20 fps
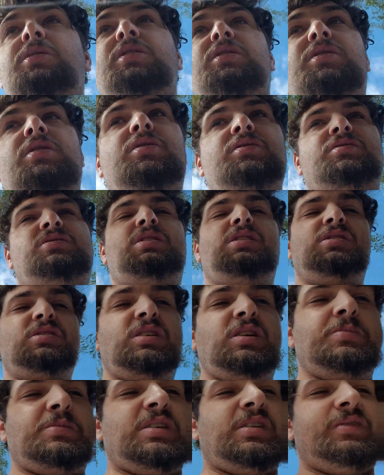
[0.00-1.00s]
going to do a
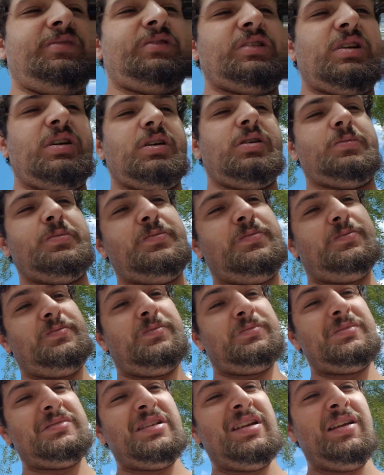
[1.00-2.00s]
16-minute video
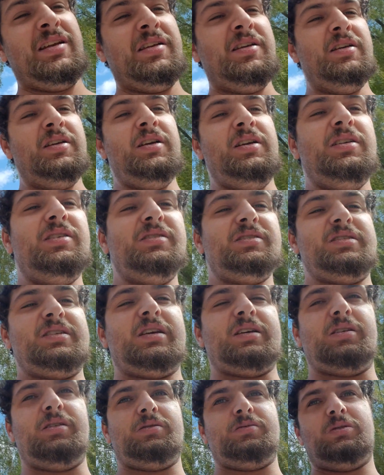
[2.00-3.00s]
to
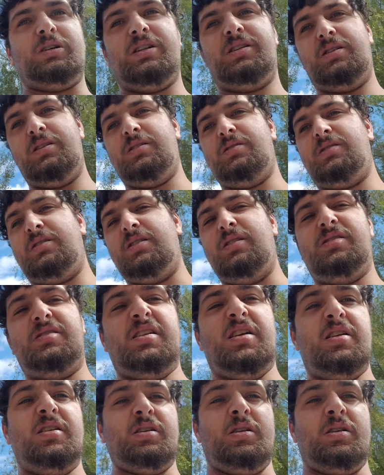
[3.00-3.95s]
tell you what this is.